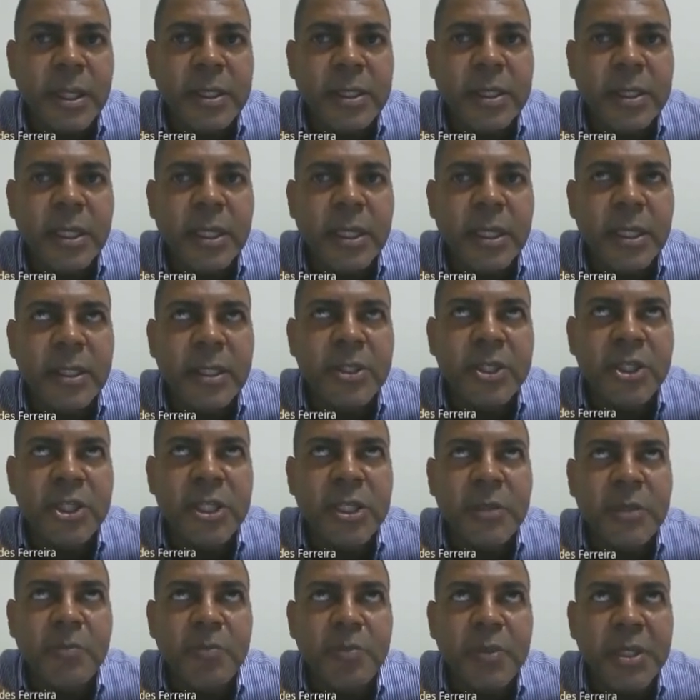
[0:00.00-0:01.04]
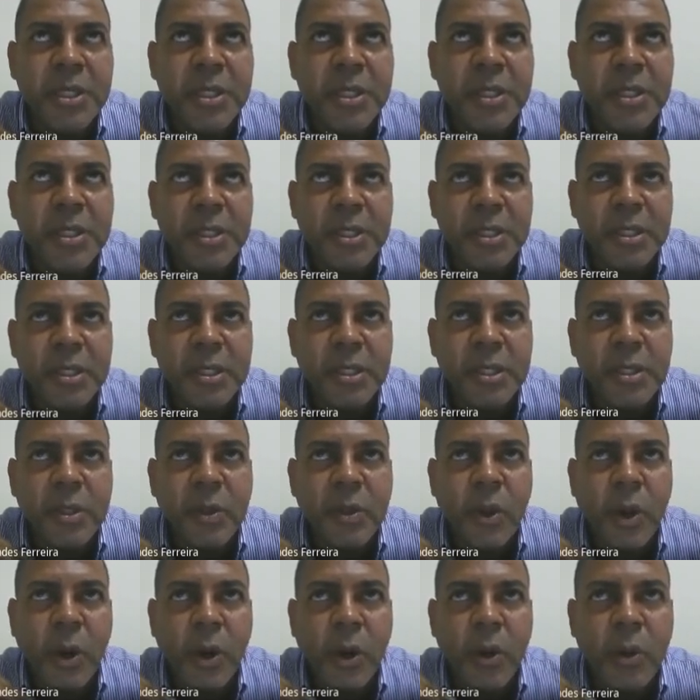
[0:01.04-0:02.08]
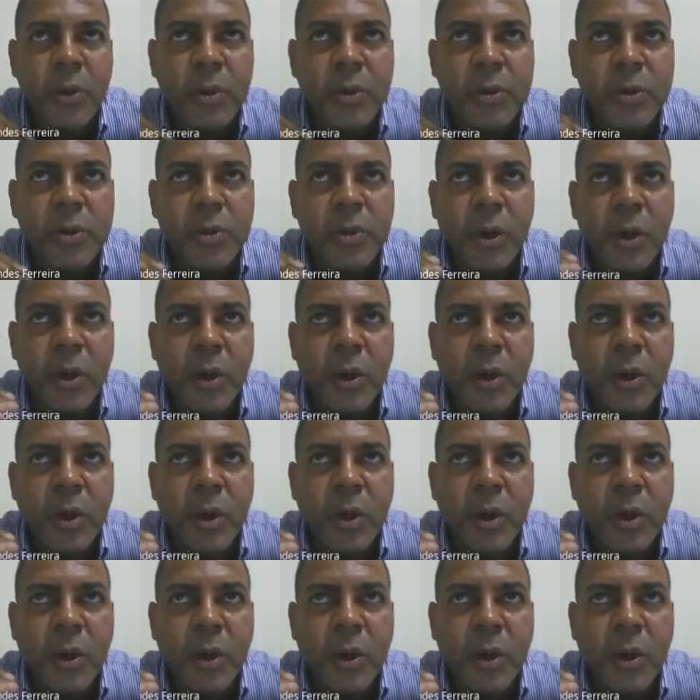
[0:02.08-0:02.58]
The GDP grows,